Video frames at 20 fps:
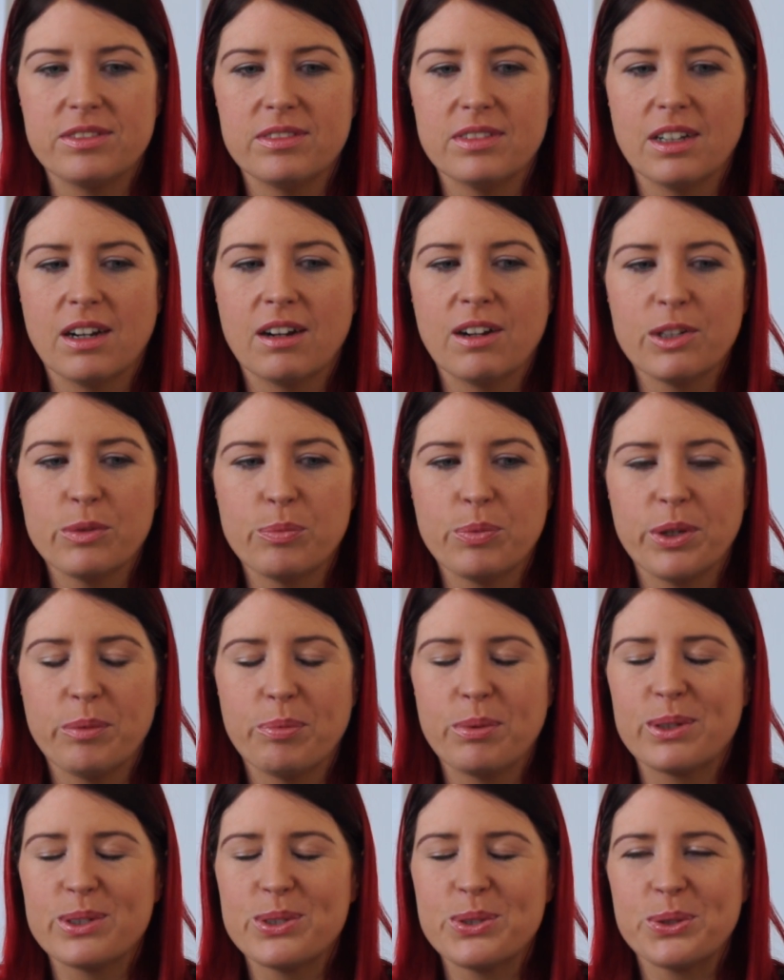all the
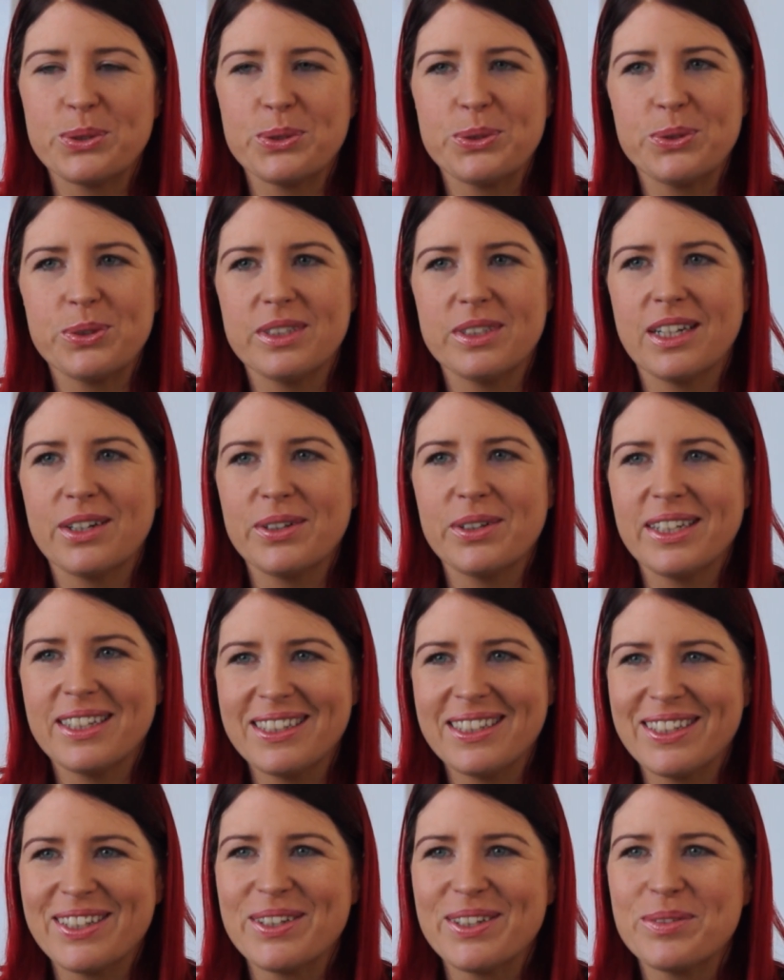people are so good now
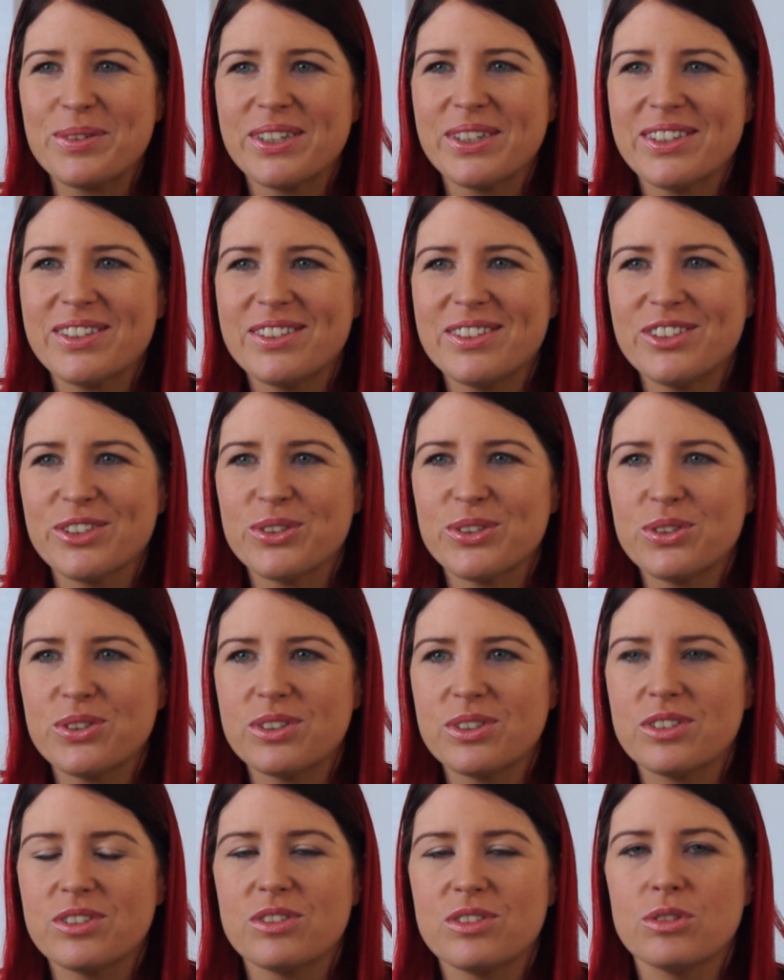in there. We're
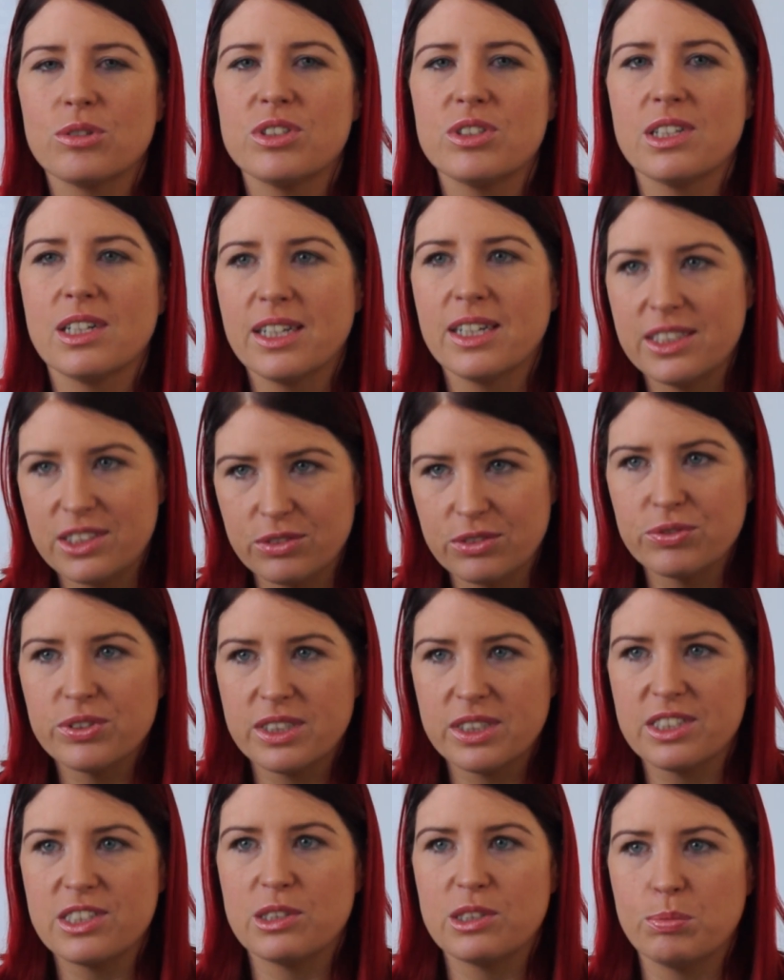just so delighted for
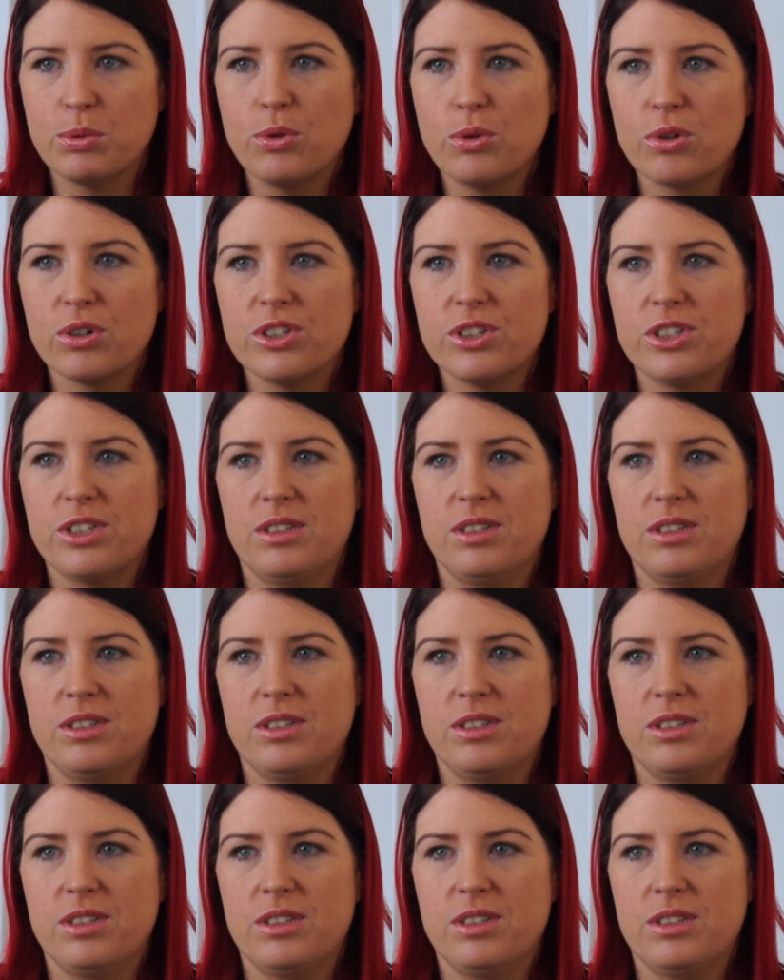this support.